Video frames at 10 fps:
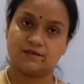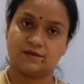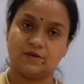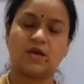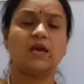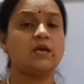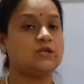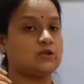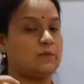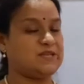Okay.
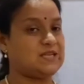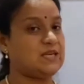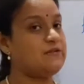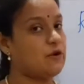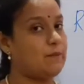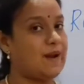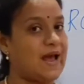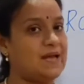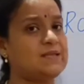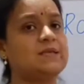So basically for
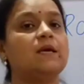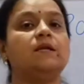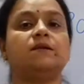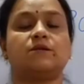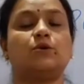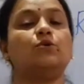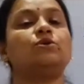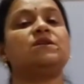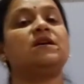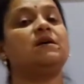plants, this
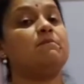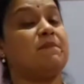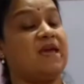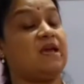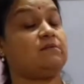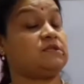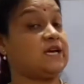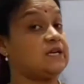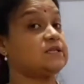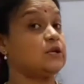root
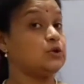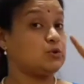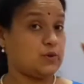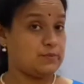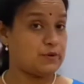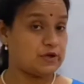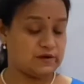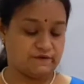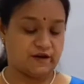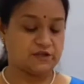does two important
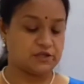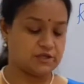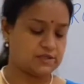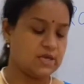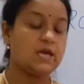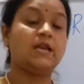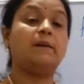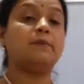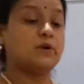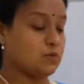functions.
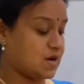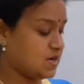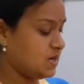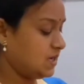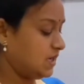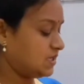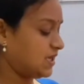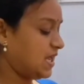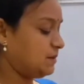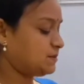Number one, it
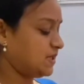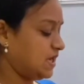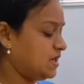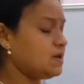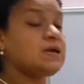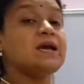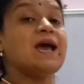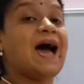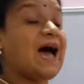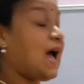helps in
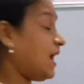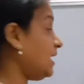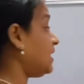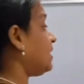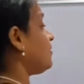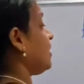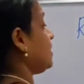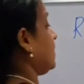anchoring the